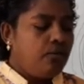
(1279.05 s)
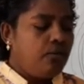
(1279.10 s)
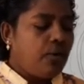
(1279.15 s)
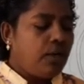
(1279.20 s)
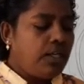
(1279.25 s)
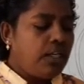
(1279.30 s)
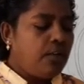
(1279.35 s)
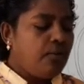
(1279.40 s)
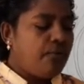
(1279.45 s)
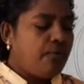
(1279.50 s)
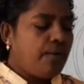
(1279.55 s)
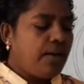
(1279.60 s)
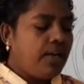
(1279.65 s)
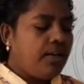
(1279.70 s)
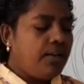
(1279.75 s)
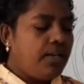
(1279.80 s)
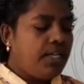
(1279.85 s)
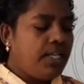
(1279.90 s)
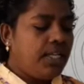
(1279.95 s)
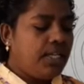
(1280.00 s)

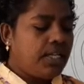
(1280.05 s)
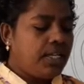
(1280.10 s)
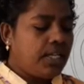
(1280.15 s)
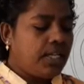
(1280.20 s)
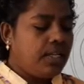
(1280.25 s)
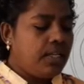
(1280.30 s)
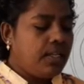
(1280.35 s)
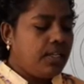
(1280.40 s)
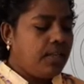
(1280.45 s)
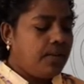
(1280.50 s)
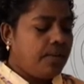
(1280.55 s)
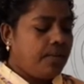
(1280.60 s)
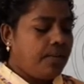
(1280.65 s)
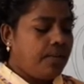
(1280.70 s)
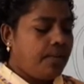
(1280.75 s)
45D